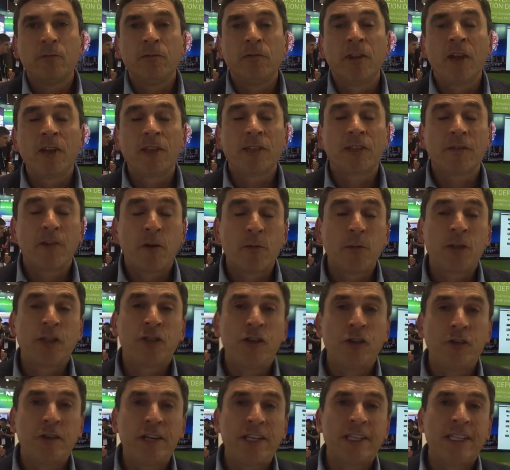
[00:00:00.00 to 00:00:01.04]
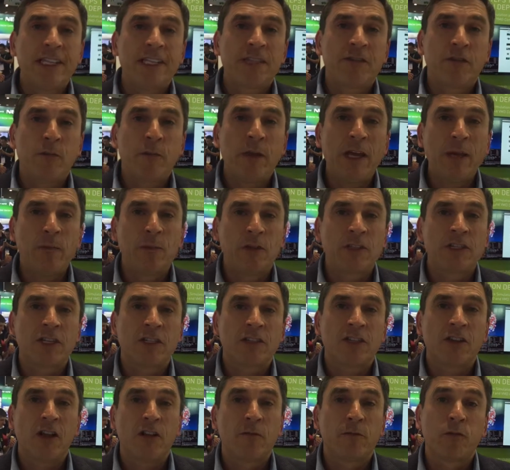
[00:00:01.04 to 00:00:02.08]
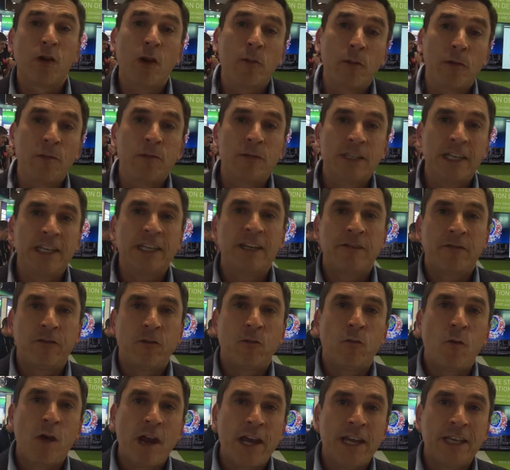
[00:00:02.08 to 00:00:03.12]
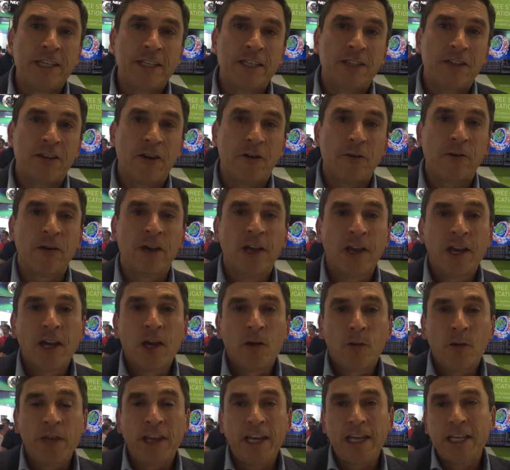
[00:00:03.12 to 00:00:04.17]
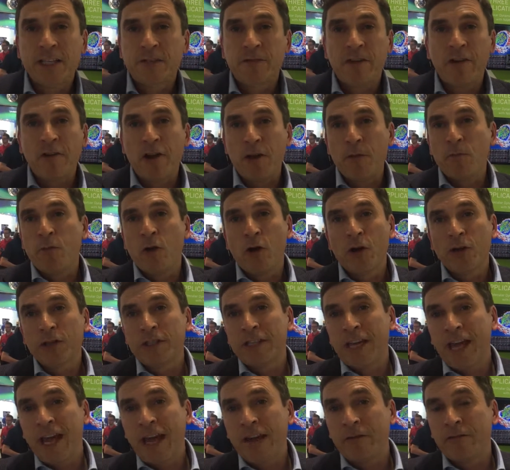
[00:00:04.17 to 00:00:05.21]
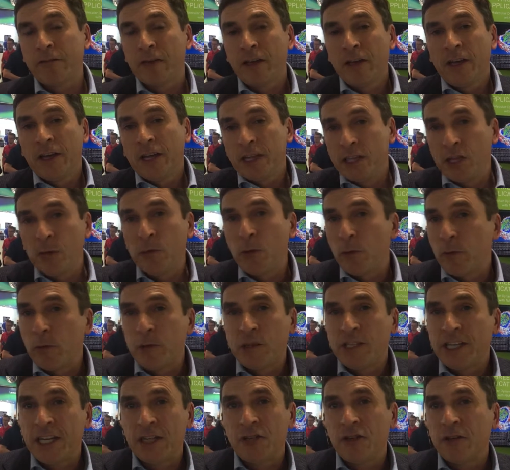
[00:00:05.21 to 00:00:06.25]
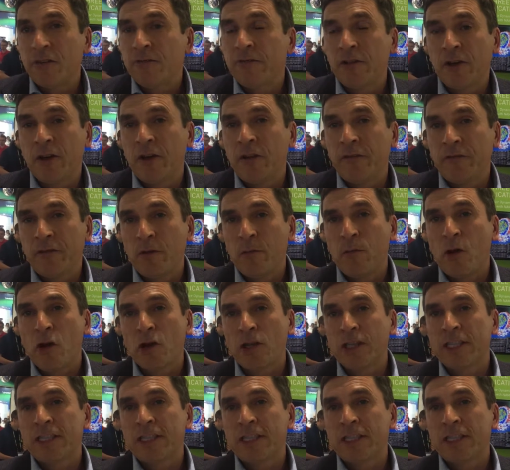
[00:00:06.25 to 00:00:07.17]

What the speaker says: lots of opportunities for people to solve problems in different ways. So we think it's very important to have double precision for model